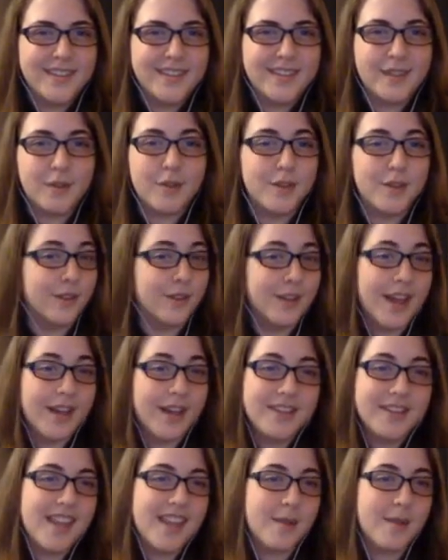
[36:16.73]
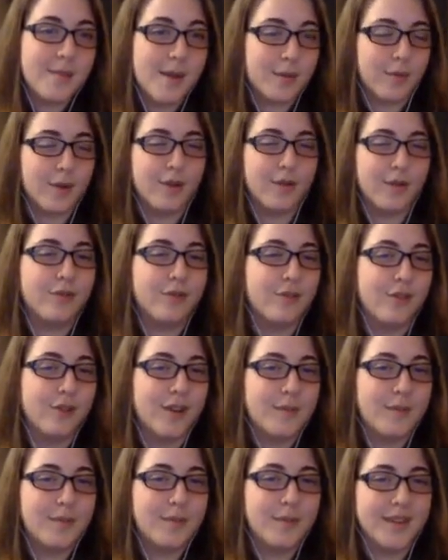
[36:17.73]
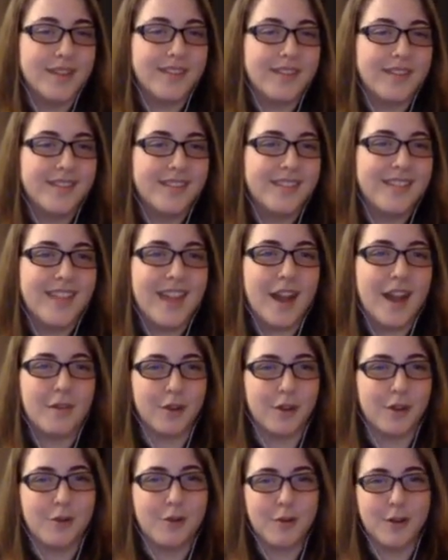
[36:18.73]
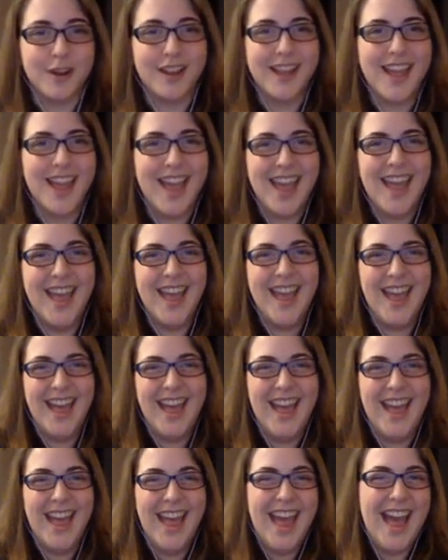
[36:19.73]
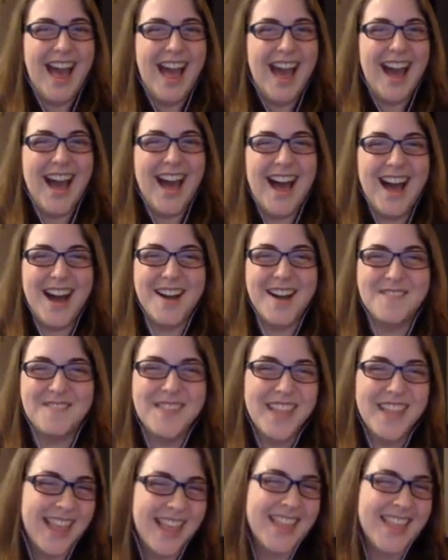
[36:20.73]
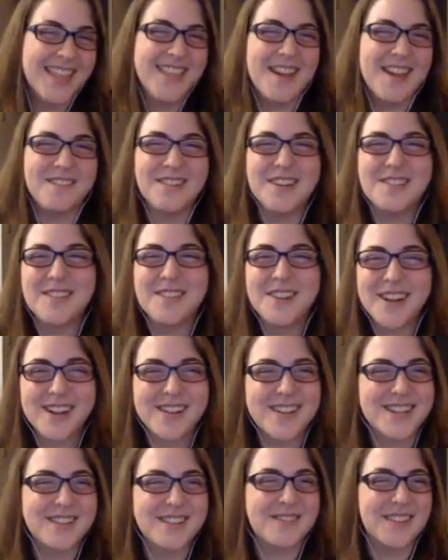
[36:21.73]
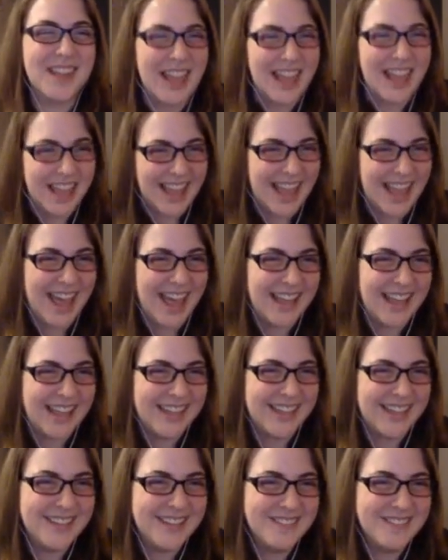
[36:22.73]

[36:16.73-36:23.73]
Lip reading: So you'll have to take my word for it, but that recording that we were going to play had